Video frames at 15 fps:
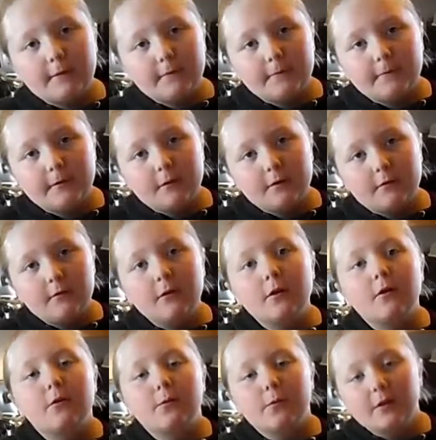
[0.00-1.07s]
you have
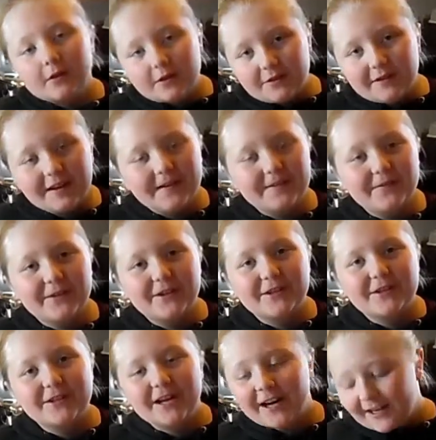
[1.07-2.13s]

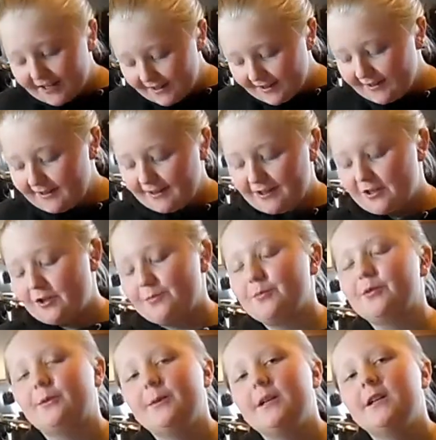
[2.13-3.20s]
finished cutting, this
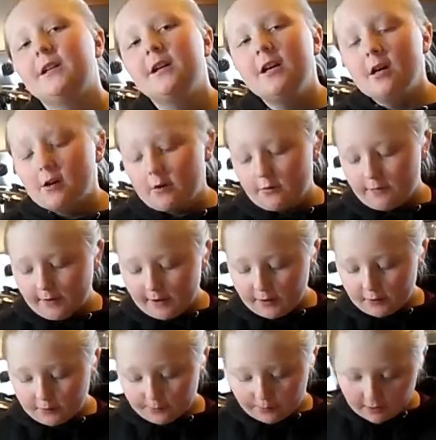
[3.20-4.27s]
should be your
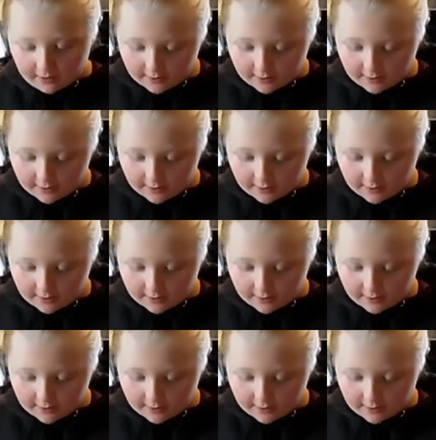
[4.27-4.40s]
final